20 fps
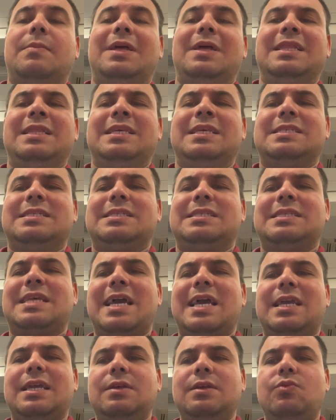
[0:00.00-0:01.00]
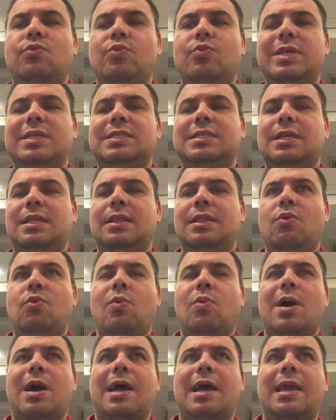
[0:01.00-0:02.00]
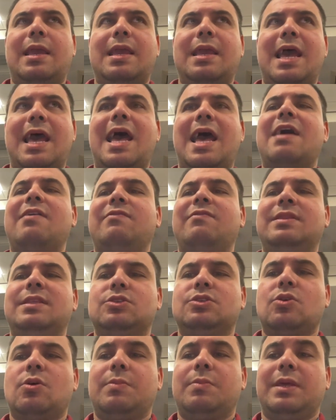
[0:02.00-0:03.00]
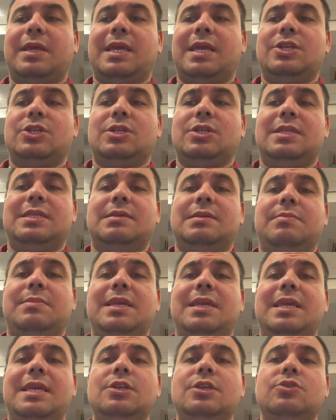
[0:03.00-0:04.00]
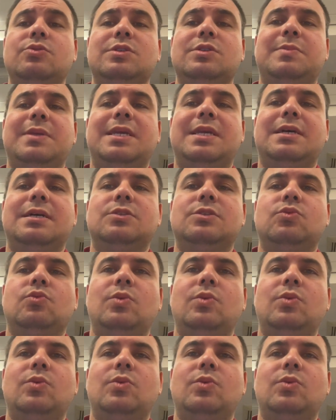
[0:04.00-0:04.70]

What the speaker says: The second reason why having this complication is a big issue is because